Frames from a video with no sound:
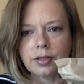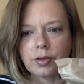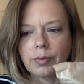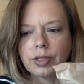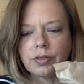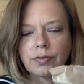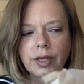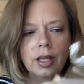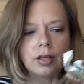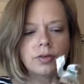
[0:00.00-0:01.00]
So a bunch of
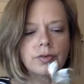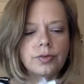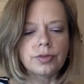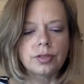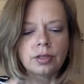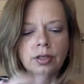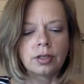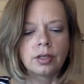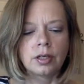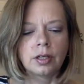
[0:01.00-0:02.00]
yellows,
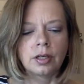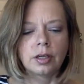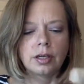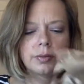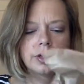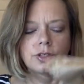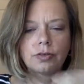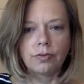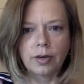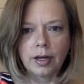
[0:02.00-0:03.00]
a bunch
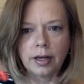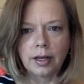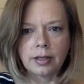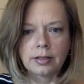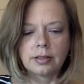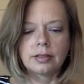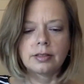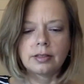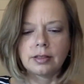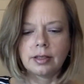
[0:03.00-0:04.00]
of reds,
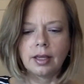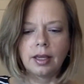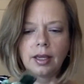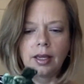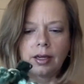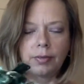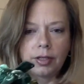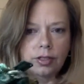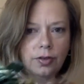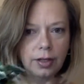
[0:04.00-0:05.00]
and a
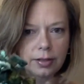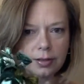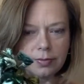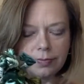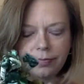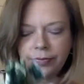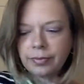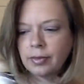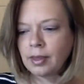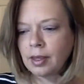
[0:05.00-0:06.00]
bunch of greens.
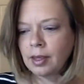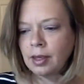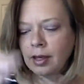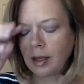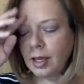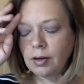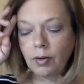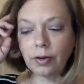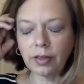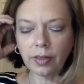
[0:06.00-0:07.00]
And
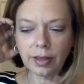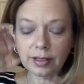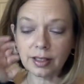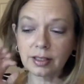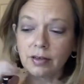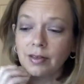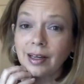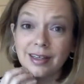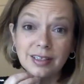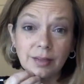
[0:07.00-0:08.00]
one of the things I did over the
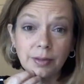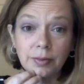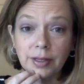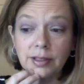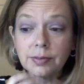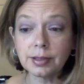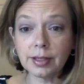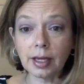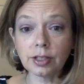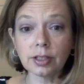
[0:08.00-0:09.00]
last couple of weeks was
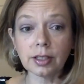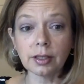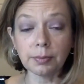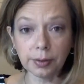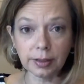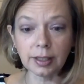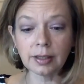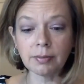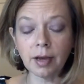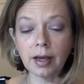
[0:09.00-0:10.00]
actually
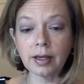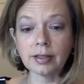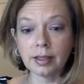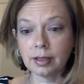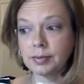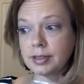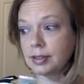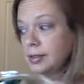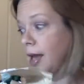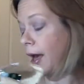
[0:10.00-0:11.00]
completed my DMC
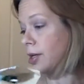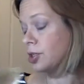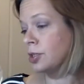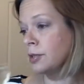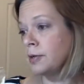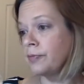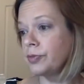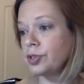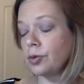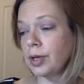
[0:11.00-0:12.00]
stash.
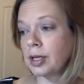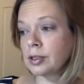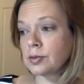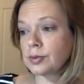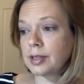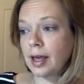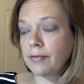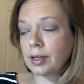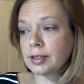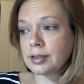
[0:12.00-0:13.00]
Joanne's was
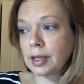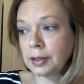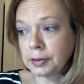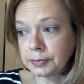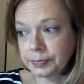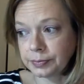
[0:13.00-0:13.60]
having a sale,